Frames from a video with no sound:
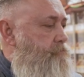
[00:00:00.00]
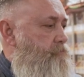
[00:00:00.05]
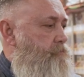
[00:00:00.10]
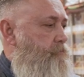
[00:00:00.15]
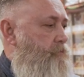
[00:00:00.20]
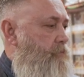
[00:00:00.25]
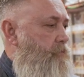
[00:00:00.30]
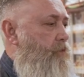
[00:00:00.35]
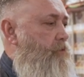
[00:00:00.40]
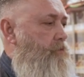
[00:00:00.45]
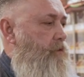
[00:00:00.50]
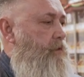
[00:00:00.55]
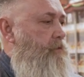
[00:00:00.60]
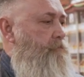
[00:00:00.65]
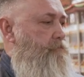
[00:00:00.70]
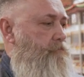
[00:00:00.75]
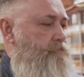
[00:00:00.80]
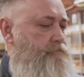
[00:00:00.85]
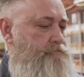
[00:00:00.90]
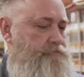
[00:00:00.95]

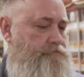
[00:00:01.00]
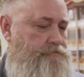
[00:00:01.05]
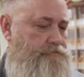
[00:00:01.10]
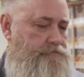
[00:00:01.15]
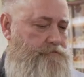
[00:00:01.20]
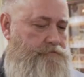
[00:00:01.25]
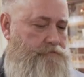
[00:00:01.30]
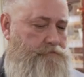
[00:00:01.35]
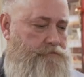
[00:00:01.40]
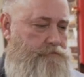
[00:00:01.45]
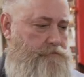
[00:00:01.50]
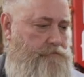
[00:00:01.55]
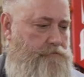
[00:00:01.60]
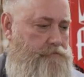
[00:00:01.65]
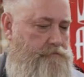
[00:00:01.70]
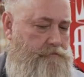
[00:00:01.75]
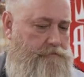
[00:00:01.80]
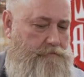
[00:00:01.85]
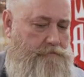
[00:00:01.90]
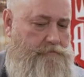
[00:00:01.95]

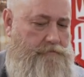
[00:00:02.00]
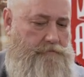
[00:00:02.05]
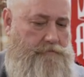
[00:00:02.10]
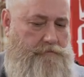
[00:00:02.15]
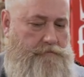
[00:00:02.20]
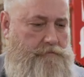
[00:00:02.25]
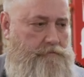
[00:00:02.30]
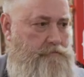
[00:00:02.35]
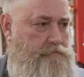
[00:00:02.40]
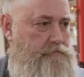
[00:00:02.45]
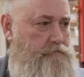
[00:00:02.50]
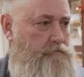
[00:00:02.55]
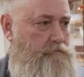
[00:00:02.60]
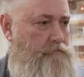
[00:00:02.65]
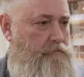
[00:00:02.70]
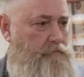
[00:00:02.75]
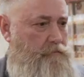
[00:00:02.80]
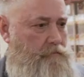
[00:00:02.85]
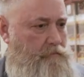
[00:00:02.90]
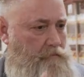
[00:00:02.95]

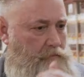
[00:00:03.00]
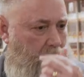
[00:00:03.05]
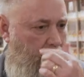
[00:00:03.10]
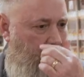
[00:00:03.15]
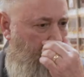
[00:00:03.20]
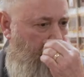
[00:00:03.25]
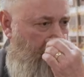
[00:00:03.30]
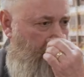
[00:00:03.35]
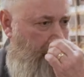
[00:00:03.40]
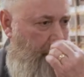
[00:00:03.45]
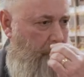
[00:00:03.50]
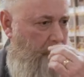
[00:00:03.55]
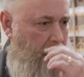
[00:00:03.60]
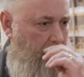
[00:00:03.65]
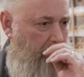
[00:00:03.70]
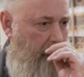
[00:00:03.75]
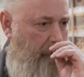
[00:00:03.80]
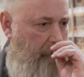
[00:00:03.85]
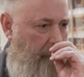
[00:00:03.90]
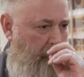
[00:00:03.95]

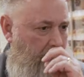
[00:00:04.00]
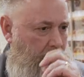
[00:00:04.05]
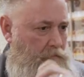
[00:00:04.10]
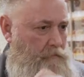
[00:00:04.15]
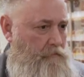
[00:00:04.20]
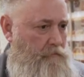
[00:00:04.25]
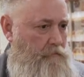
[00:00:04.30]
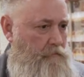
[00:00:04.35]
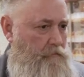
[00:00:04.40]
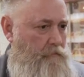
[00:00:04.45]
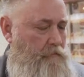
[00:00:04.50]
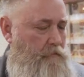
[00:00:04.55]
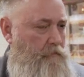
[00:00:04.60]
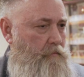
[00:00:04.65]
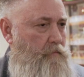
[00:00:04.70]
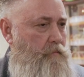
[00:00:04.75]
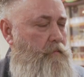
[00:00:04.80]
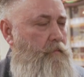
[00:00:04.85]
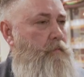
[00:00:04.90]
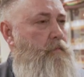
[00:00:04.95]

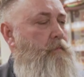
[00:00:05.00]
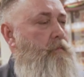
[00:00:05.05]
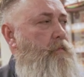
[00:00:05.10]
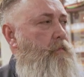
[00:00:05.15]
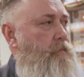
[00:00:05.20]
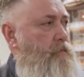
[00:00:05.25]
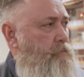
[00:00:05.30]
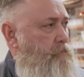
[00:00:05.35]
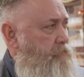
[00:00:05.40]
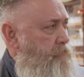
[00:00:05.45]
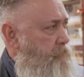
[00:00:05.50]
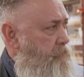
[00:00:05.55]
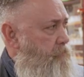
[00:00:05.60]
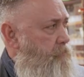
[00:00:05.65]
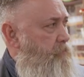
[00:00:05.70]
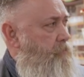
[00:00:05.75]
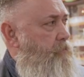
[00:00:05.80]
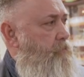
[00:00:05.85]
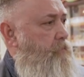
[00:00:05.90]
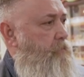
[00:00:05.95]

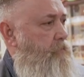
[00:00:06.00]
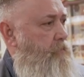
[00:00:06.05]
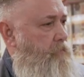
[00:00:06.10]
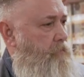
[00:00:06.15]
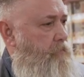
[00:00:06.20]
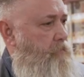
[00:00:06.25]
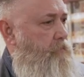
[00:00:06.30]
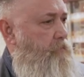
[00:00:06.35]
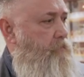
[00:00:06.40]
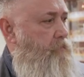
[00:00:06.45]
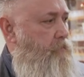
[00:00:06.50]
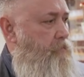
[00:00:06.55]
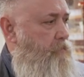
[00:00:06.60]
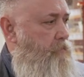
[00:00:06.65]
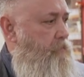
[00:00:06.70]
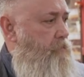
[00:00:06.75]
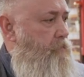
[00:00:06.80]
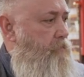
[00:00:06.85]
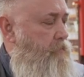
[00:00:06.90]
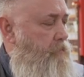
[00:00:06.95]

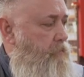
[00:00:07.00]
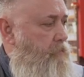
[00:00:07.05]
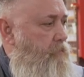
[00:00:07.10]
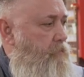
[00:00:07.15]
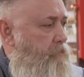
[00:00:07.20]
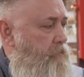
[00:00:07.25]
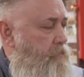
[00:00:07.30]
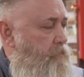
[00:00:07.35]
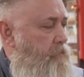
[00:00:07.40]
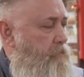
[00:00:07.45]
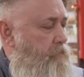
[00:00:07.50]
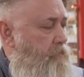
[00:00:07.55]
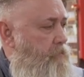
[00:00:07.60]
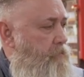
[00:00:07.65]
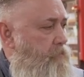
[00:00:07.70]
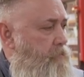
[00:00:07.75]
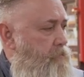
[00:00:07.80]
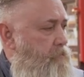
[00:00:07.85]
[no speech]